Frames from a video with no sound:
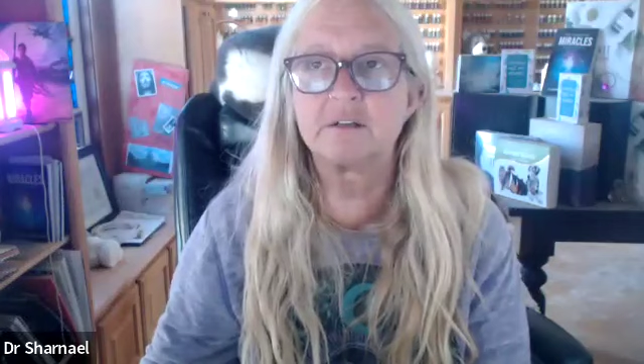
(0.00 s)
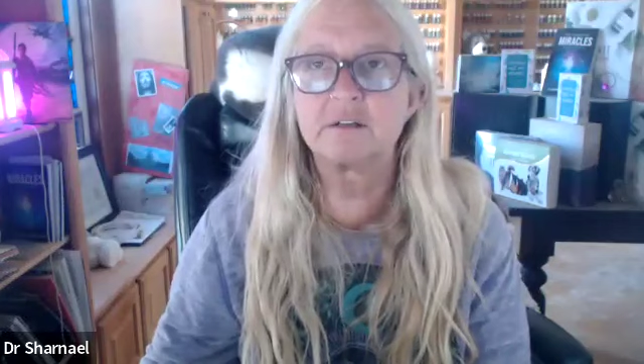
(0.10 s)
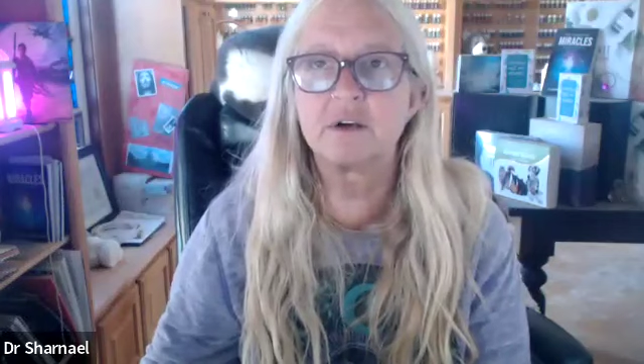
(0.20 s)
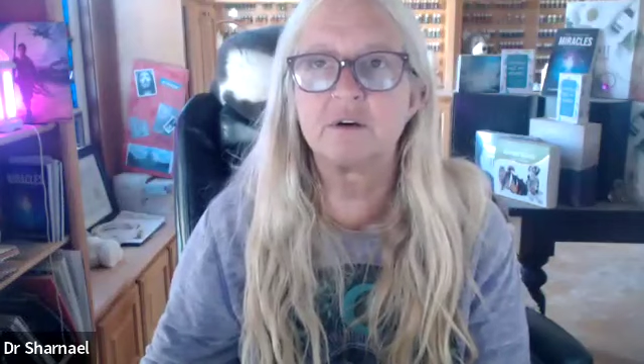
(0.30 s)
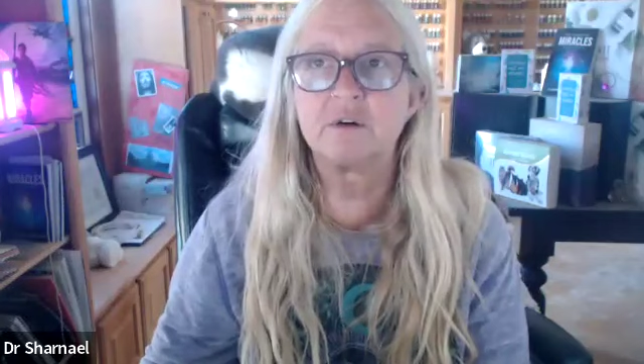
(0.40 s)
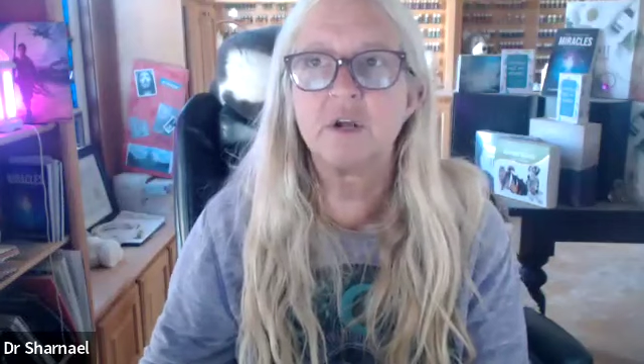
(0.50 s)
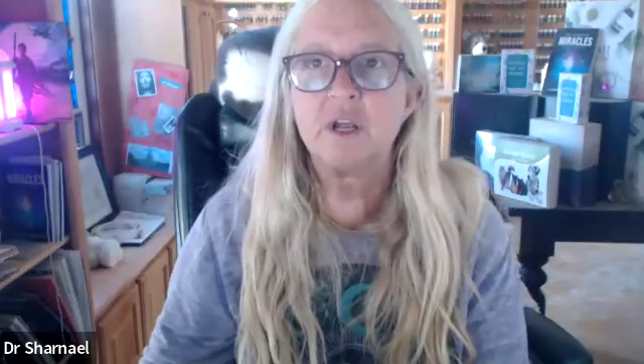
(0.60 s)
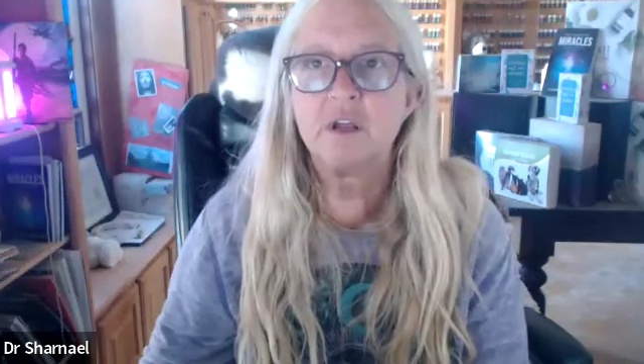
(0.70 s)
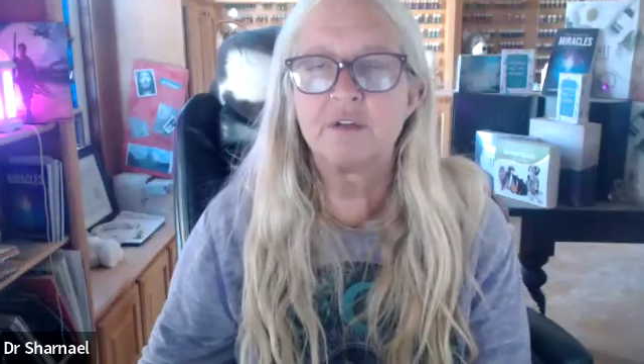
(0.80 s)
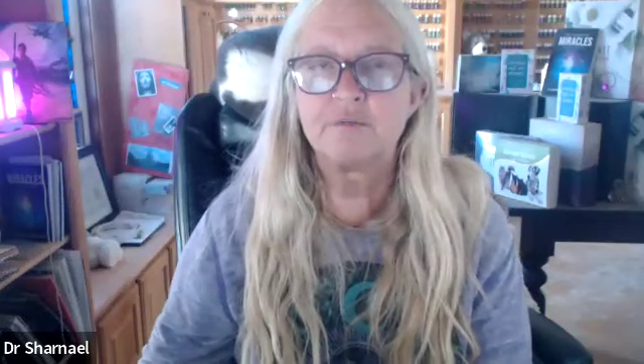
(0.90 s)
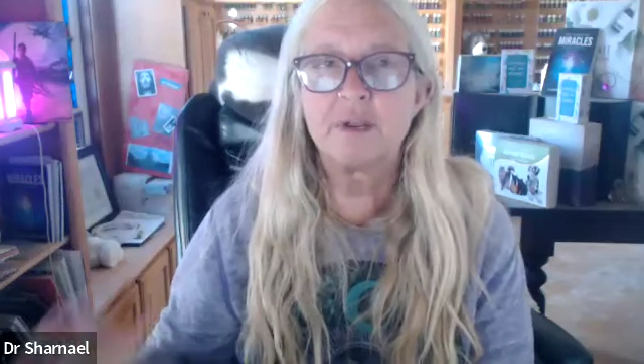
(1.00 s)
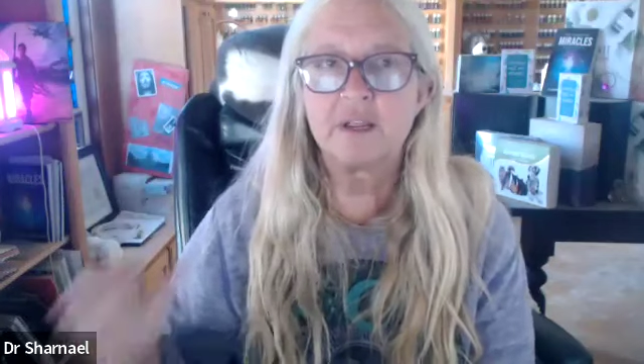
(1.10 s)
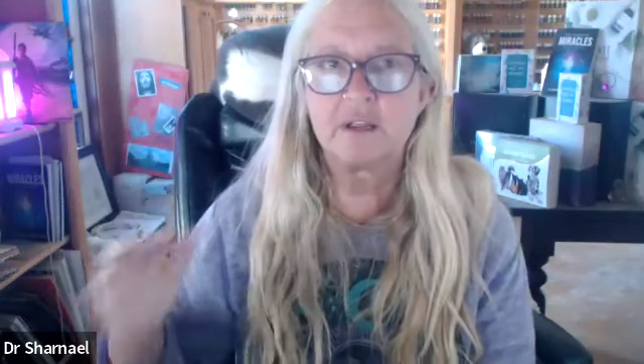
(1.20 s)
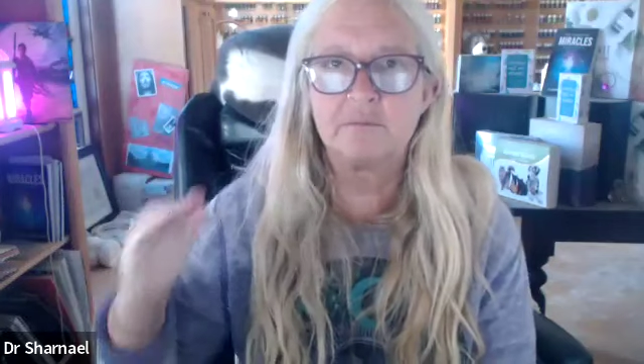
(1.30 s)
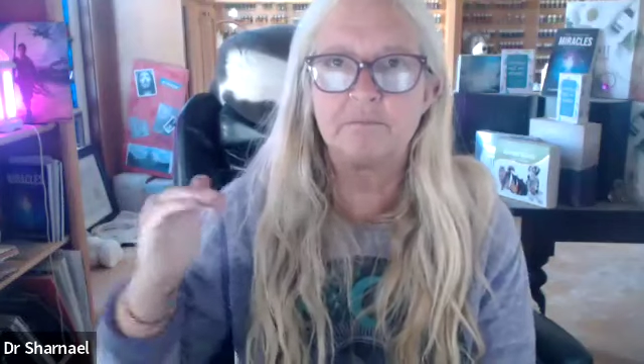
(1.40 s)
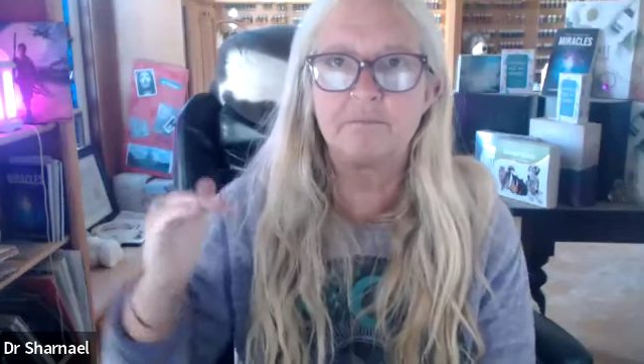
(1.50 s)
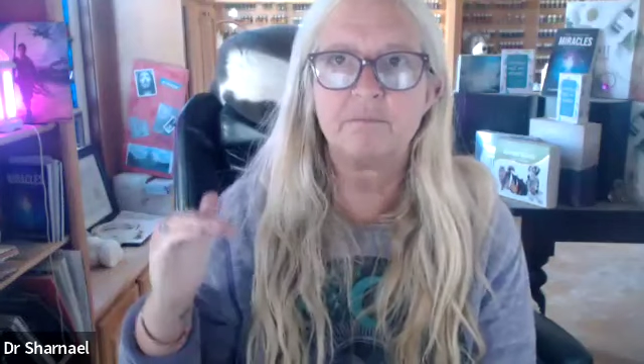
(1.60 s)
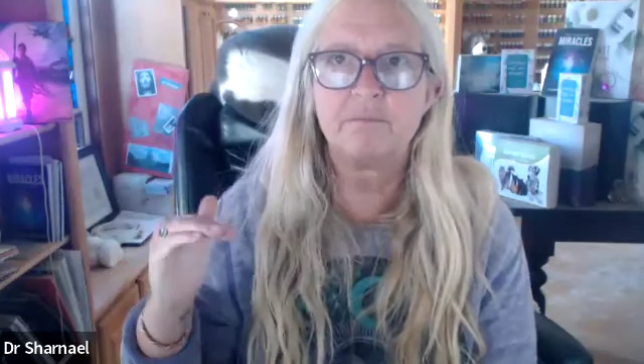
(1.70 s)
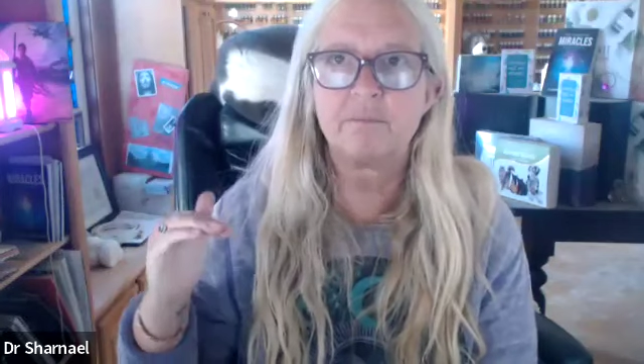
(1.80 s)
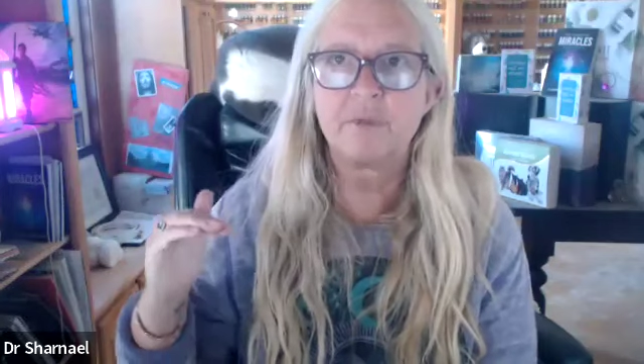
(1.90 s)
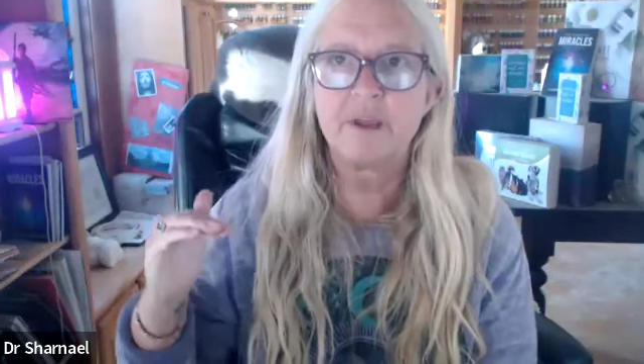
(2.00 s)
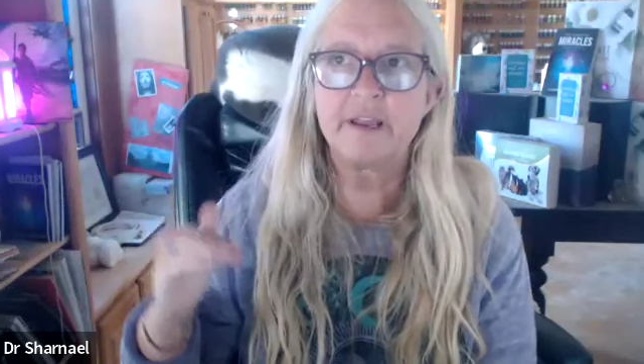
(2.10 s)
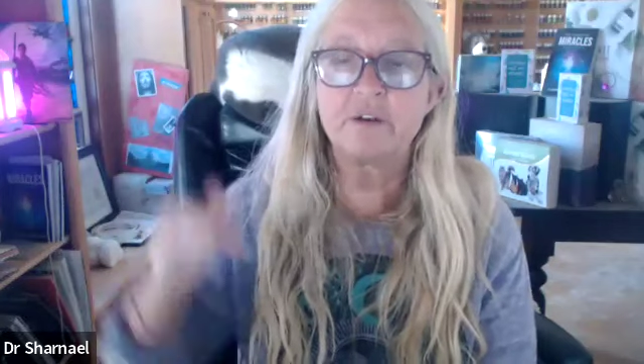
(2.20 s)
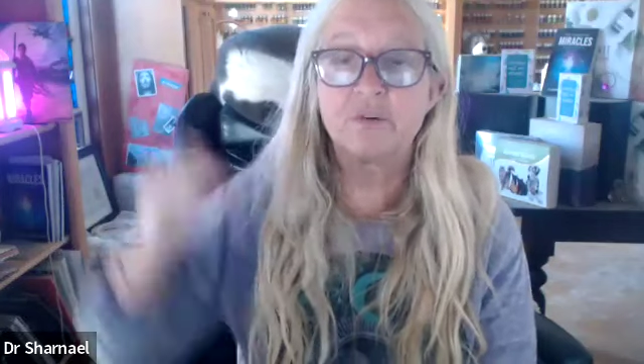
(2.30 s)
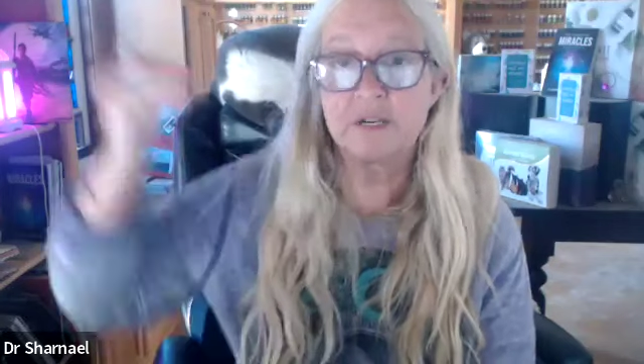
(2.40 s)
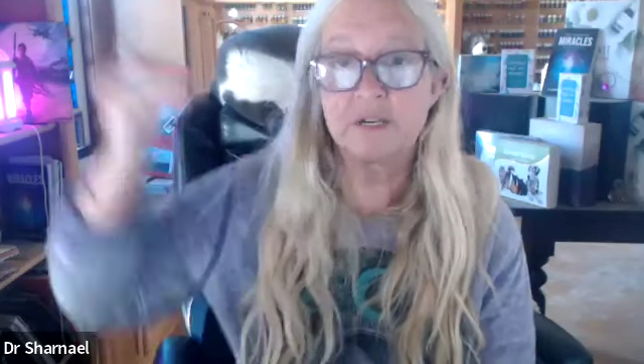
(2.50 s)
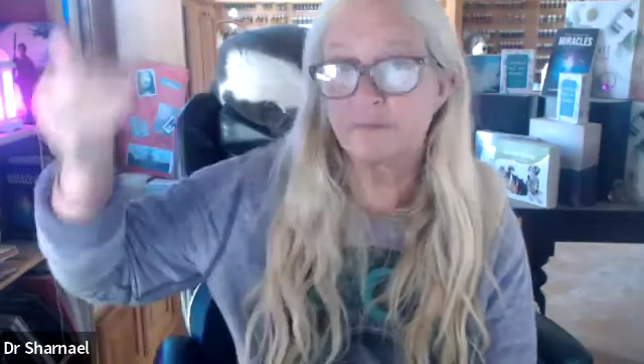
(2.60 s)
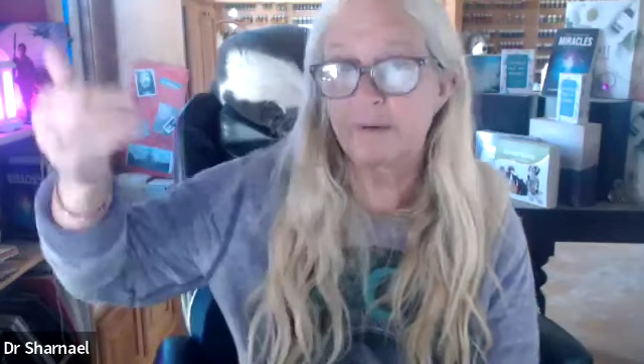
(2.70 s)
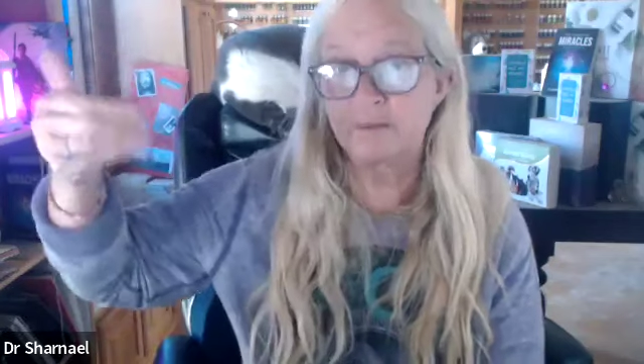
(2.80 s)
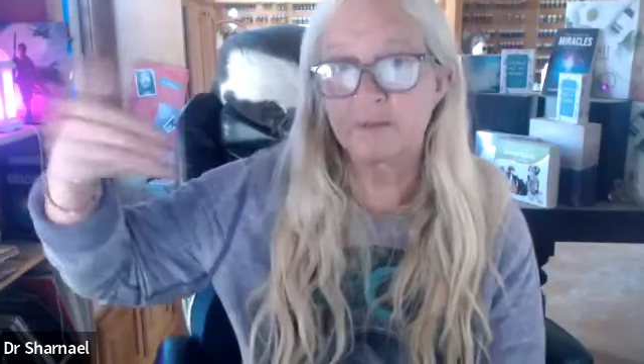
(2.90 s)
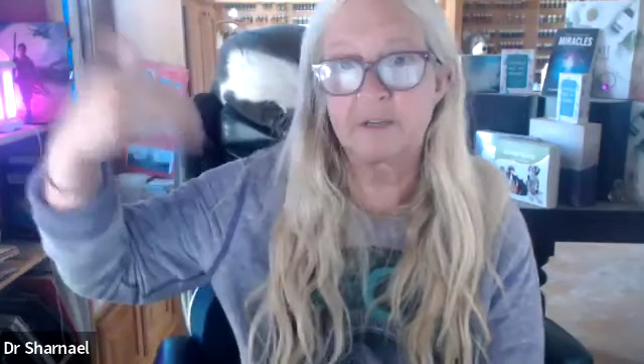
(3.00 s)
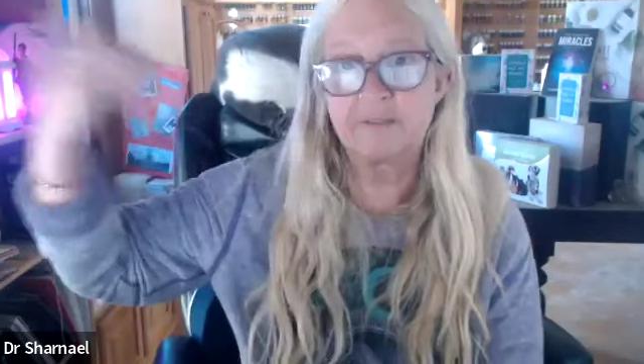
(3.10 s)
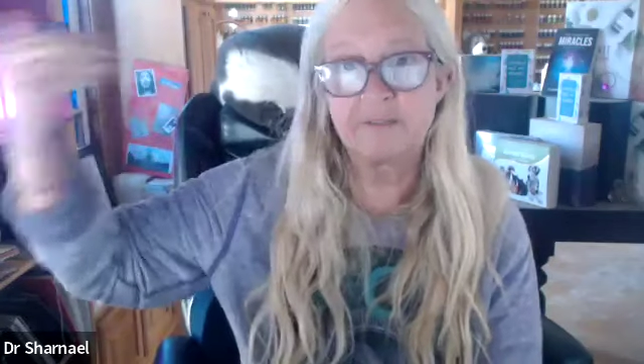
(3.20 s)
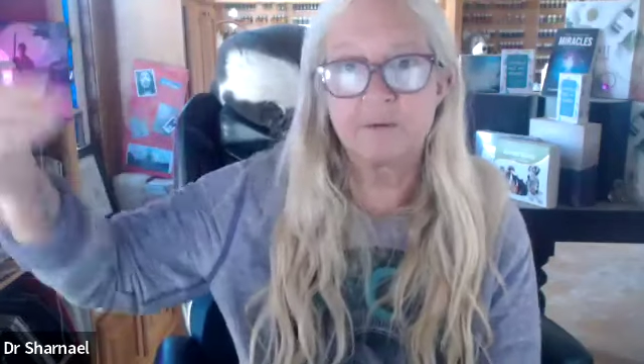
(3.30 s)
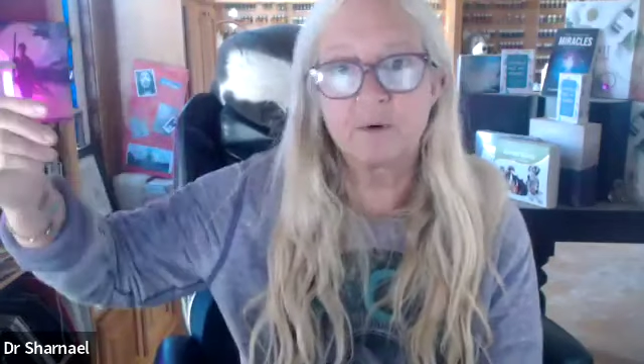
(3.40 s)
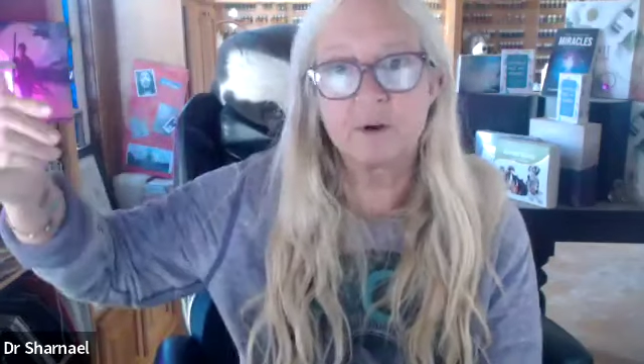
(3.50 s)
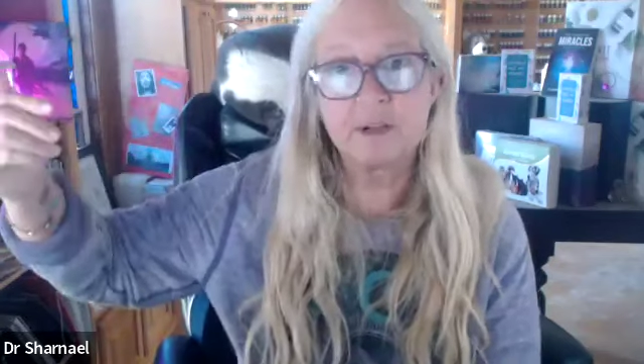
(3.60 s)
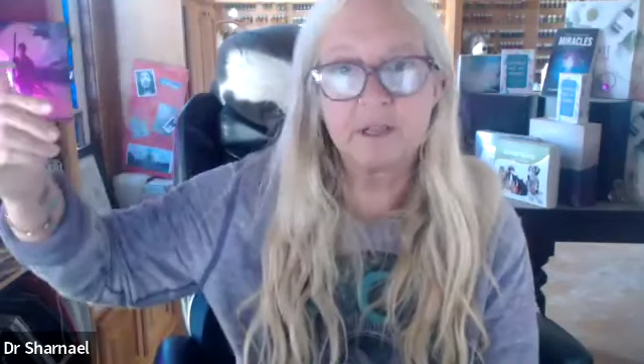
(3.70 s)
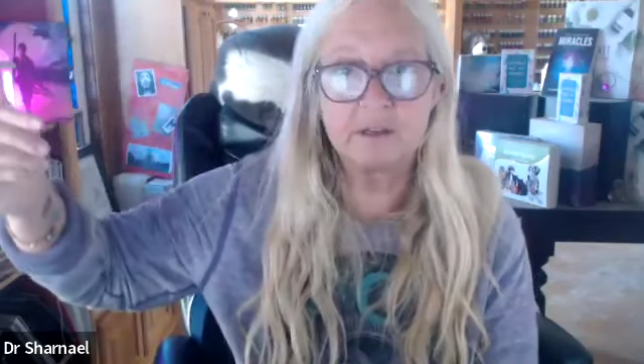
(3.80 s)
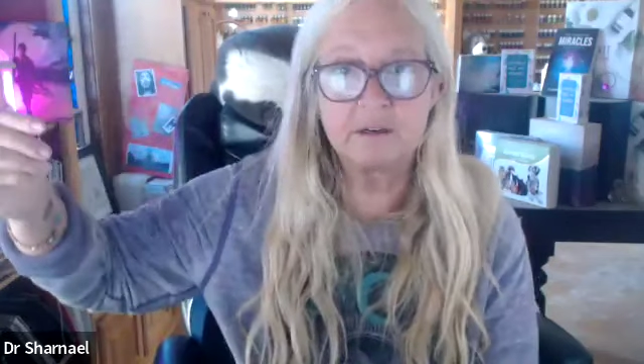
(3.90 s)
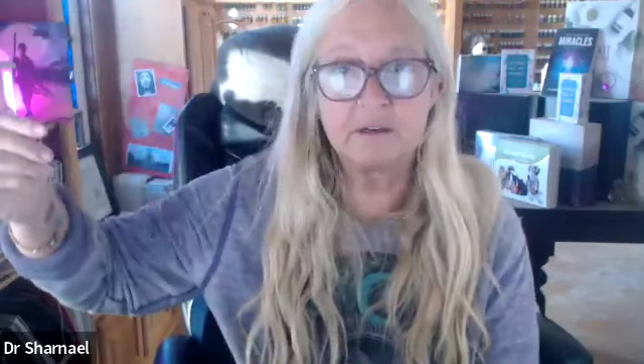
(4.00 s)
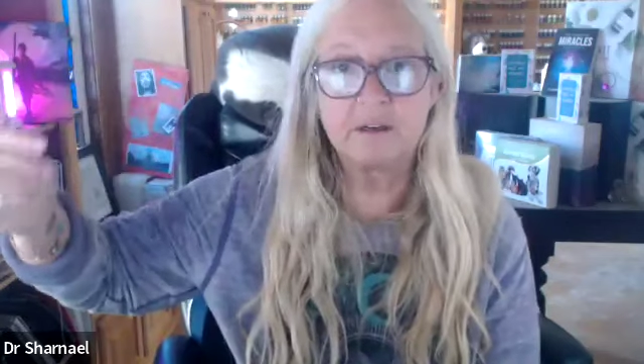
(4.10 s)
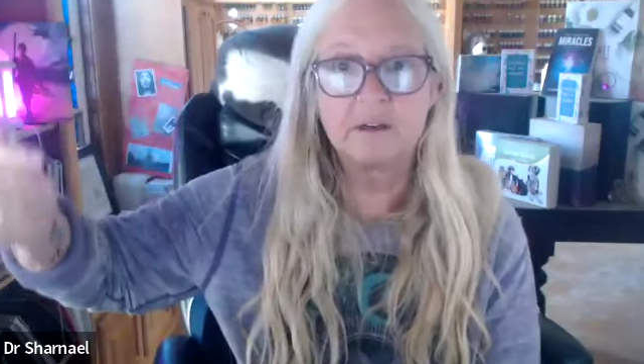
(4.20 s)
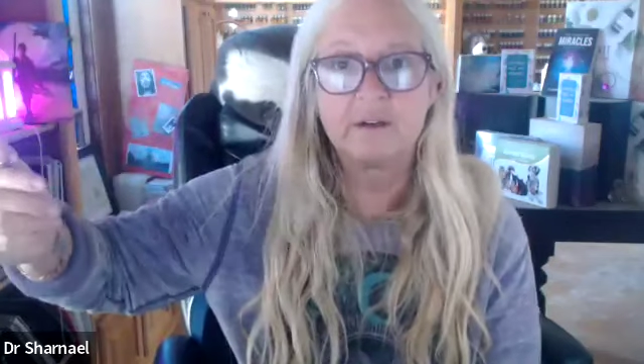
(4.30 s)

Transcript: And so if we can increase the frequency of the organ,